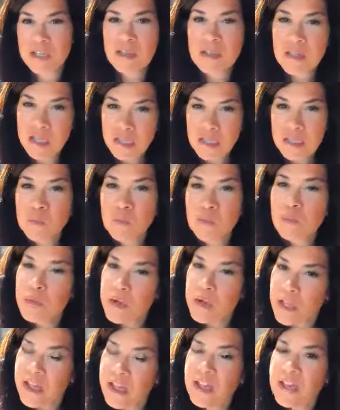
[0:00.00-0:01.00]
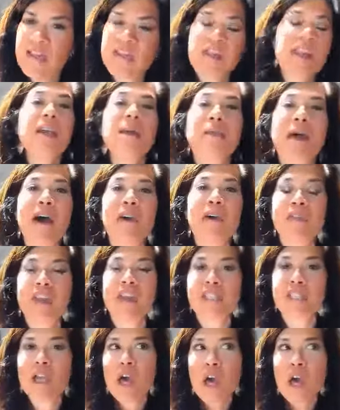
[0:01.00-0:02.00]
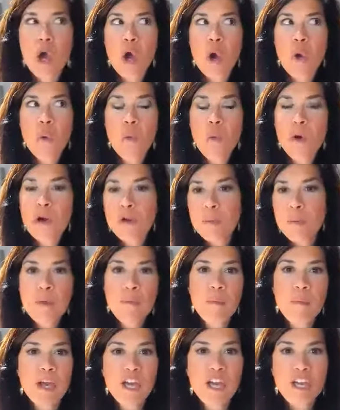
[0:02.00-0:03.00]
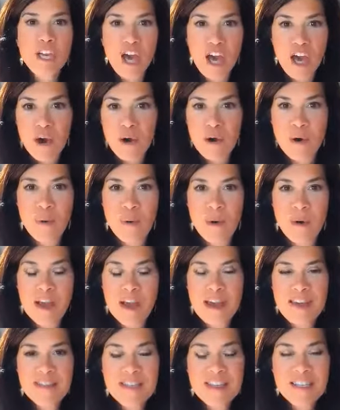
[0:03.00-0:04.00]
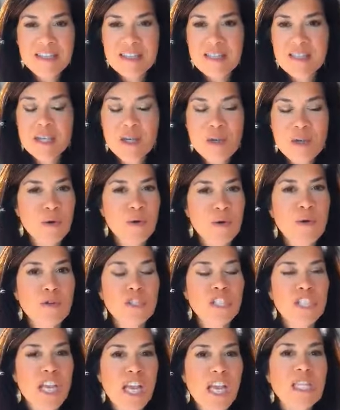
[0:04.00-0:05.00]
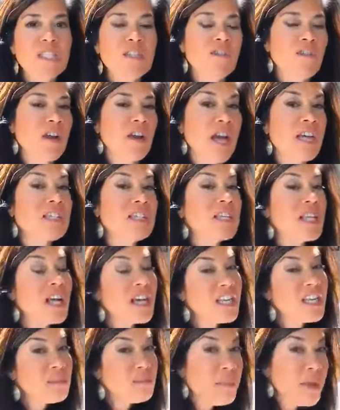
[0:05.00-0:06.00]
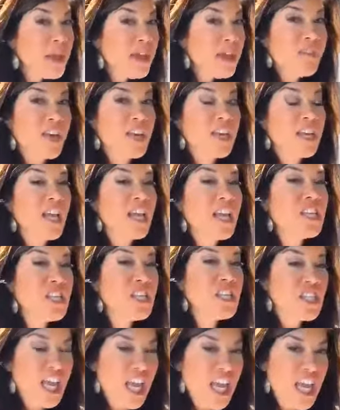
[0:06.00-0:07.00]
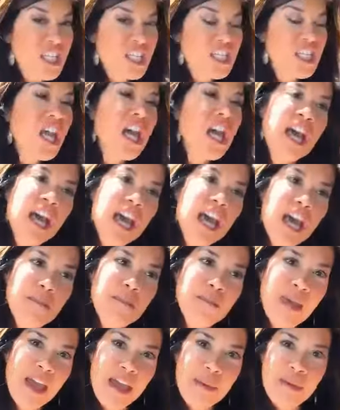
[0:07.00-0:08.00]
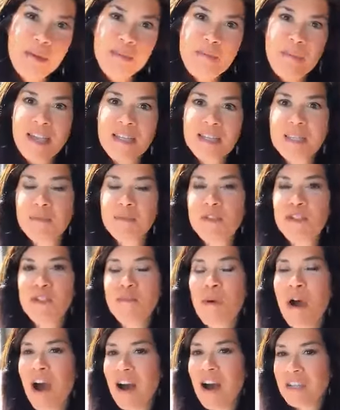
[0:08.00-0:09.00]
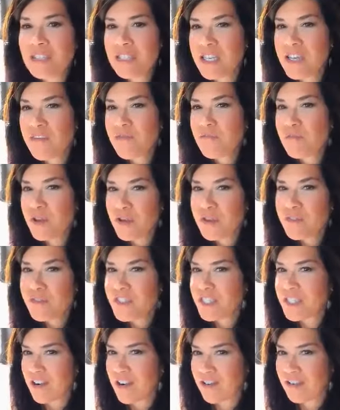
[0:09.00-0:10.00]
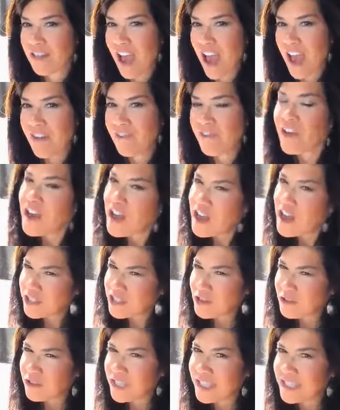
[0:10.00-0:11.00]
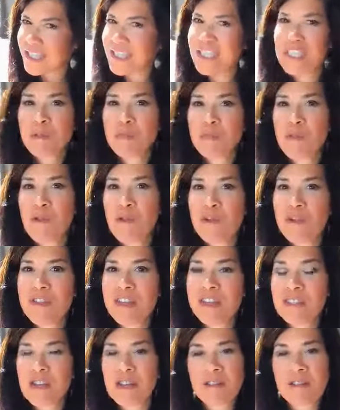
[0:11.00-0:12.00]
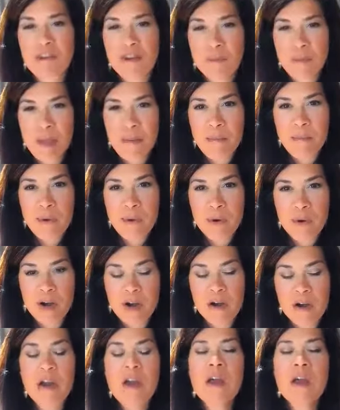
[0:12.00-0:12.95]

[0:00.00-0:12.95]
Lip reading: Let's really think about this. Where do we want to go? This is a cool chance for us to kind of pivot and change and maybe make some new positive moves in our life. So let's explore this a little bit more."